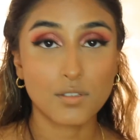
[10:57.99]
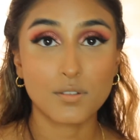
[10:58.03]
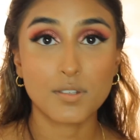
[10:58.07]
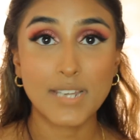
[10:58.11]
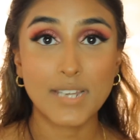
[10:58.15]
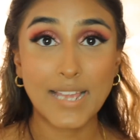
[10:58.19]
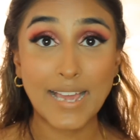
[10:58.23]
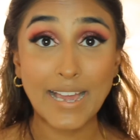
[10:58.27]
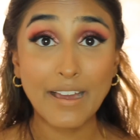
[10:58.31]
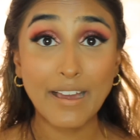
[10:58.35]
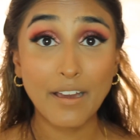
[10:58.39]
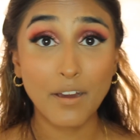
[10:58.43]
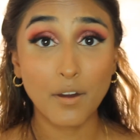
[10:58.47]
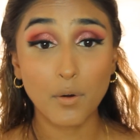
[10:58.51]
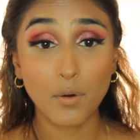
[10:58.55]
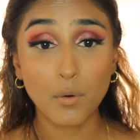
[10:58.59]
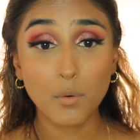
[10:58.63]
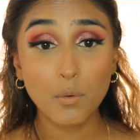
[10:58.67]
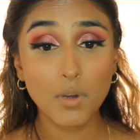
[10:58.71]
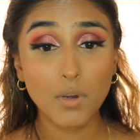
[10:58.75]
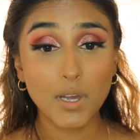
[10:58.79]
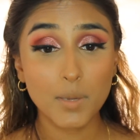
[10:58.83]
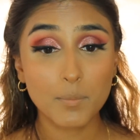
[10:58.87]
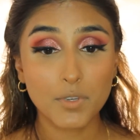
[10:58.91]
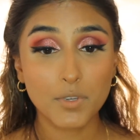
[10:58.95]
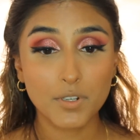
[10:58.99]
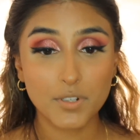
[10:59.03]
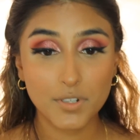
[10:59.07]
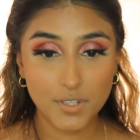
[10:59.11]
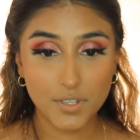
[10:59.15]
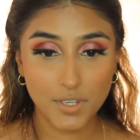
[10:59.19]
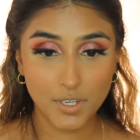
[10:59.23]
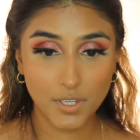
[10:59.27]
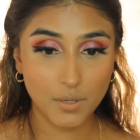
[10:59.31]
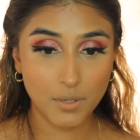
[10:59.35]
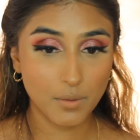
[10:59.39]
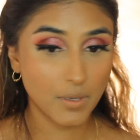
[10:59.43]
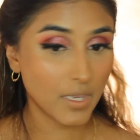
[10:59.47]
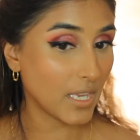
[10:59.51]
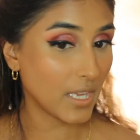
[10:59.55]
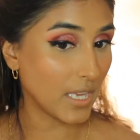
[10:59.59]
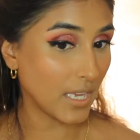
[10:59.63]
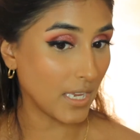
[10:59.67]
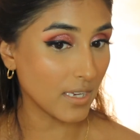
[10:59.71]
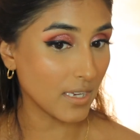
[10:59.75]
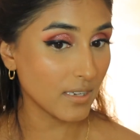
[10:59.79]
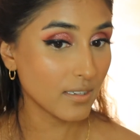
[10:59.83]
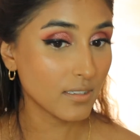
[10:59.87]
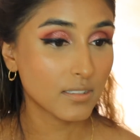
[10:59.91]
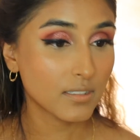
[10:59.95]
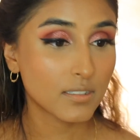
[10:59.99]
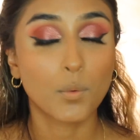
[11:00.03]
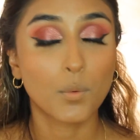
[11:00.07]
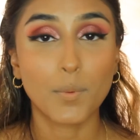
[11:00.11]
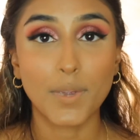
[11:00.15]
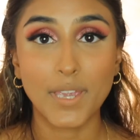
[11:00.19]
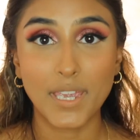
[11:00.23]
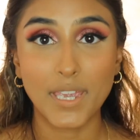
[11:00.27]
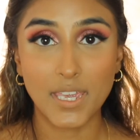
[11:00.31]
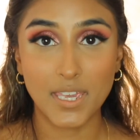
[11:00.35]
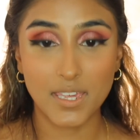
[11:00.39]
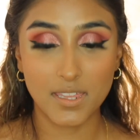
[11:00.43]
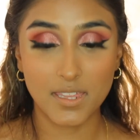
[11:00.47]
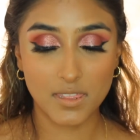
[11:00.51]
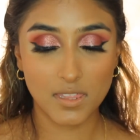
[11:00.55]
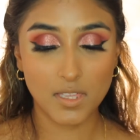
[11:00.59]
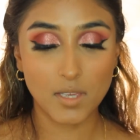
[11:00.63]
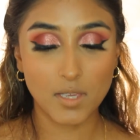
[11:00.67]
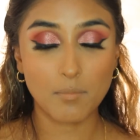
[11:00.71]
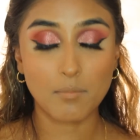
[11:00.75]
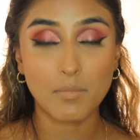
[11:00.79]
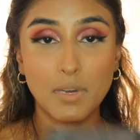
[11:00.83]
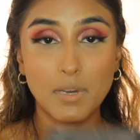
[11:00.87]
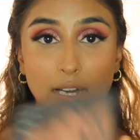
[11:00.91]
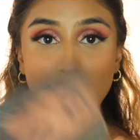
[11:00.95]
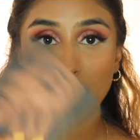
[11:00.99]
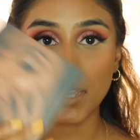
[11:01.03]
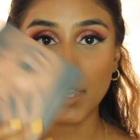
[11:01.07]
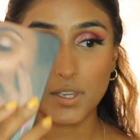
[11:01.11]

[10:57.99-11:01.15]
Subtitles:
now I'm going to go in with my